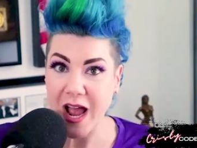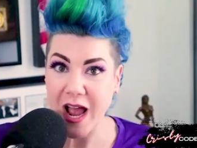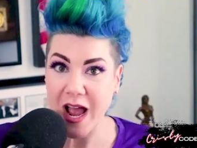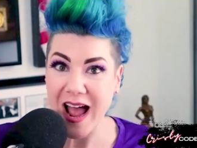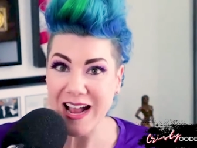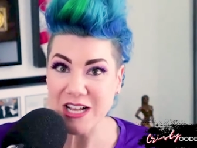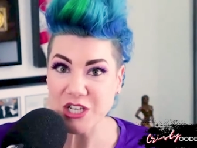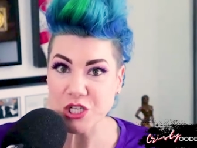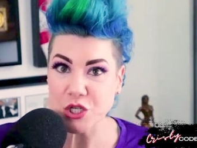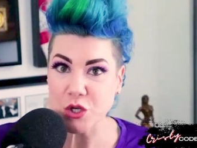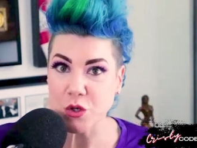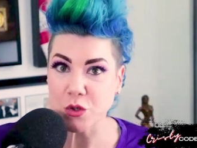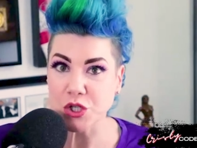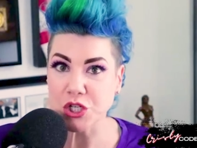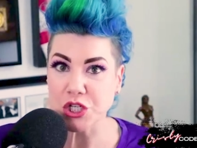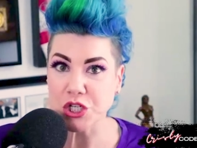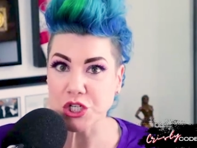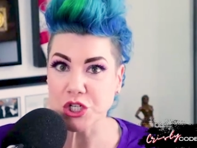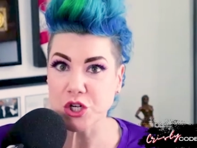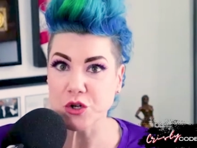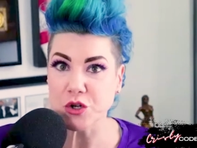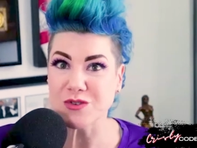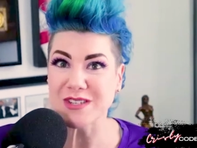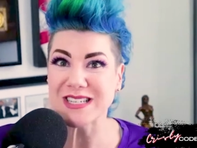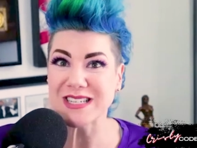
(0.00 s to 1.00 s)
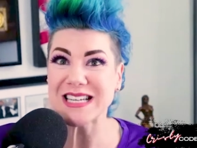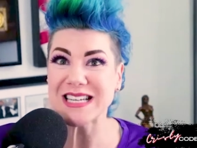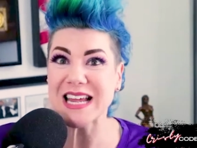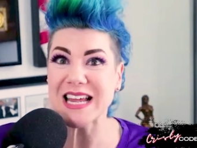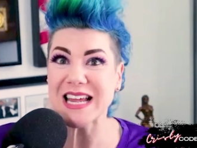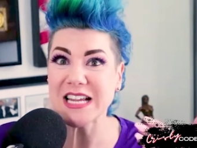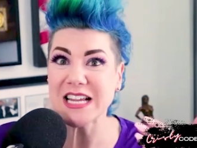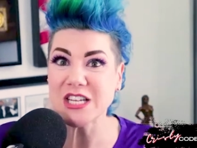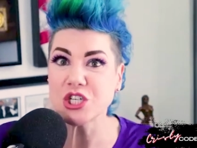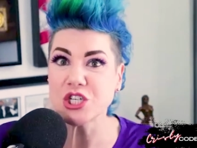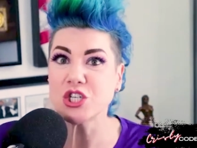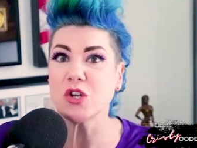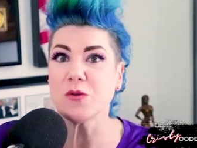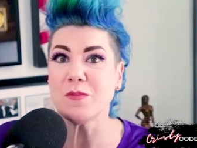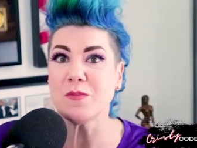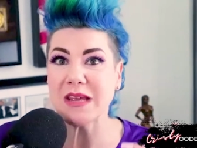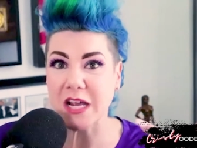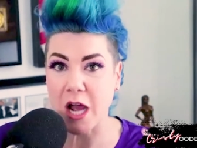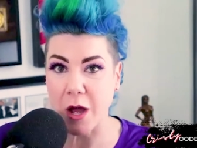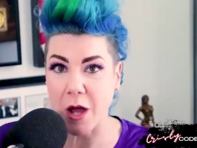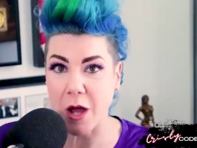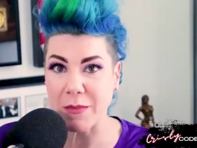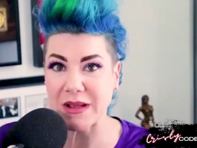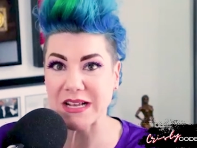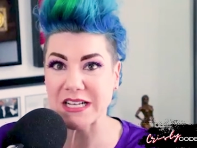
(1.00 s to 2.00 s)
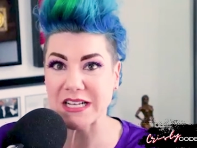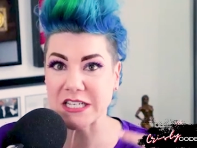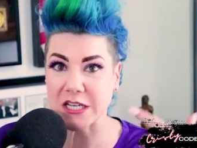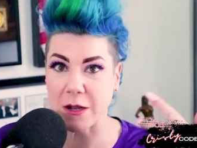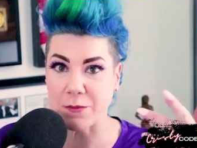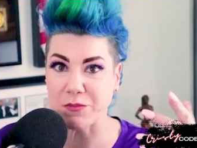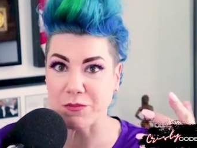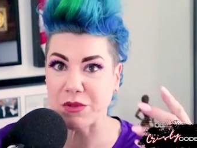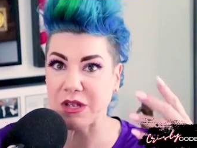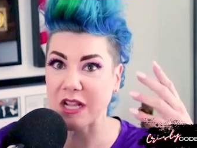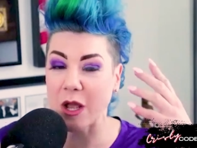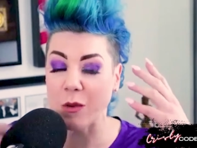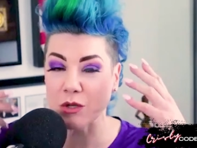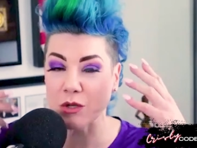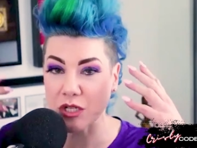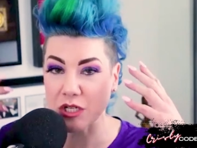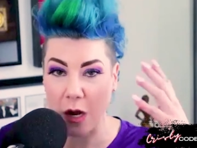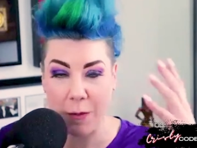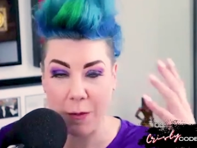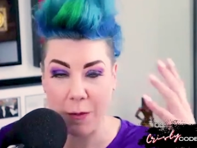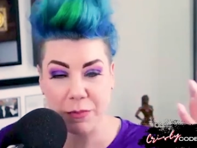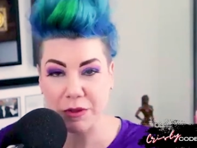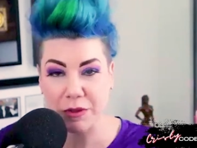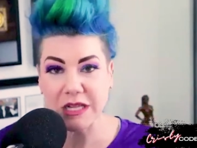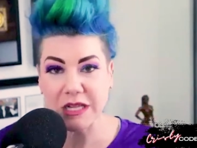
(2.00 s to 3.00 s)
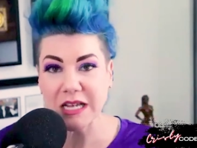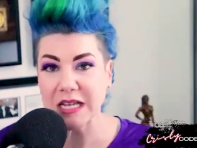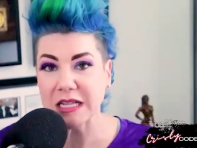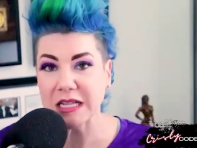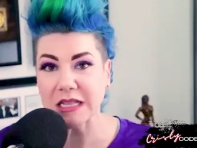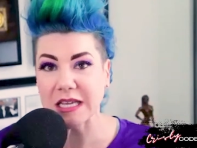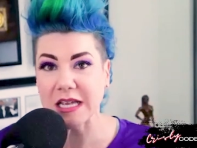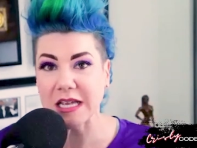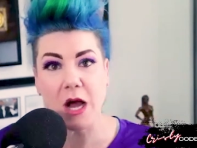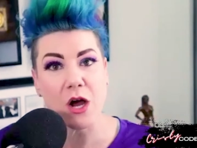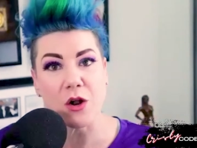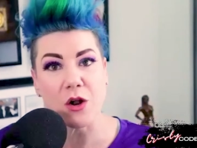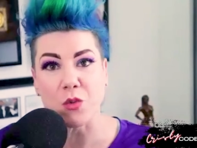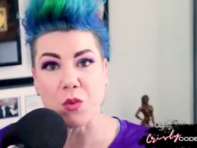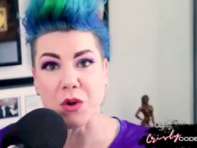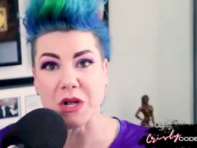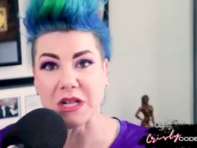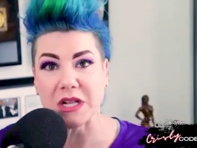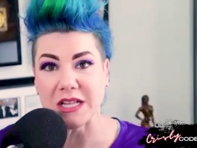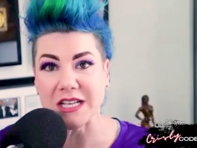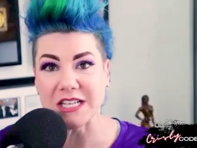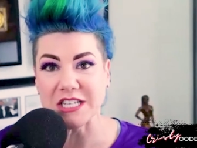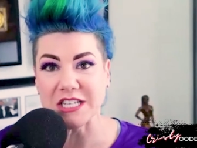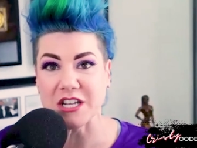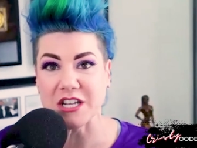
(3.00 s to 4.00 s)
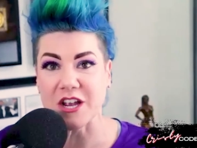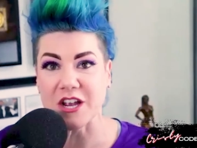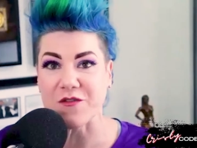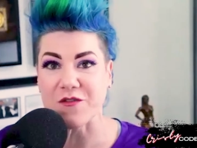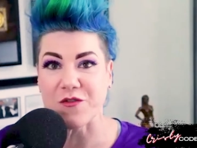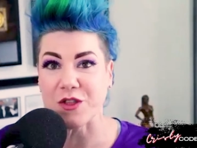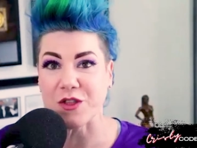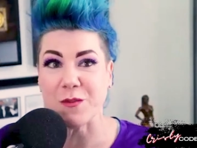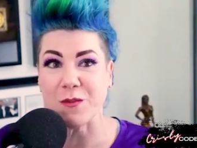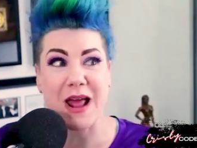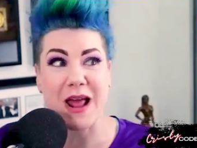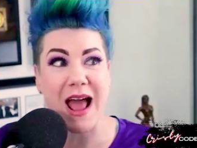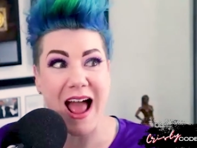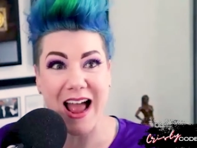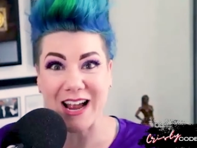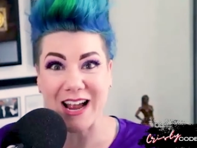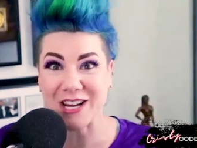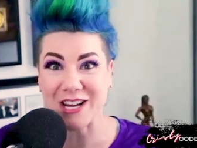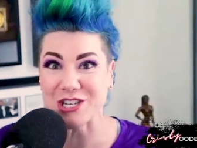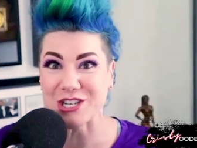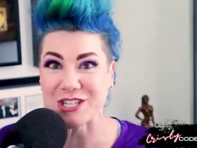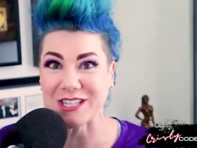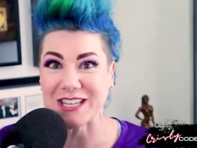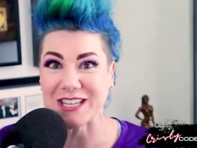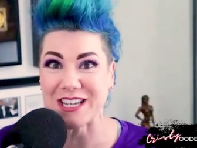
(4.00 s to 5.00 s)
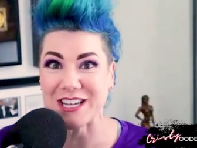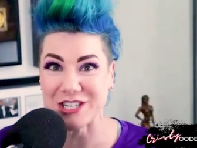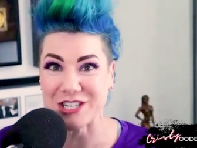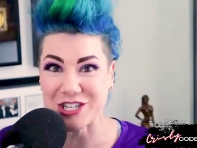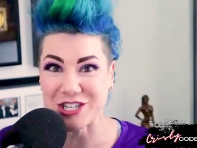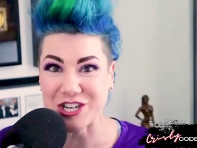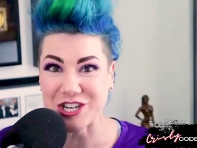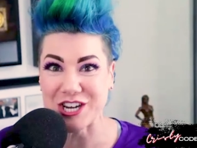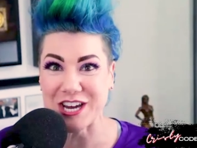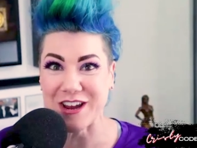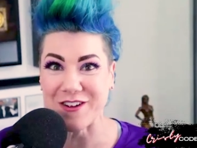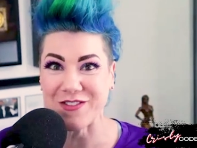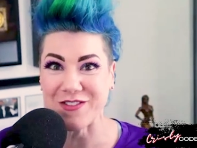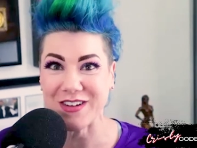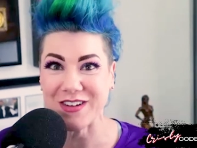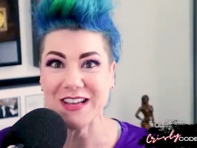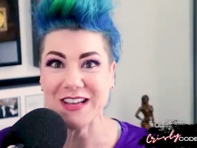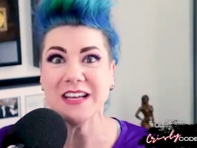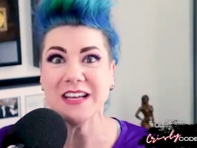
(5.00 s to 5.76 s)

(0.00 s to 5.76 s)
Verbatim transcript: high school student into becoming something that was completely unrealistic for them to actually achieve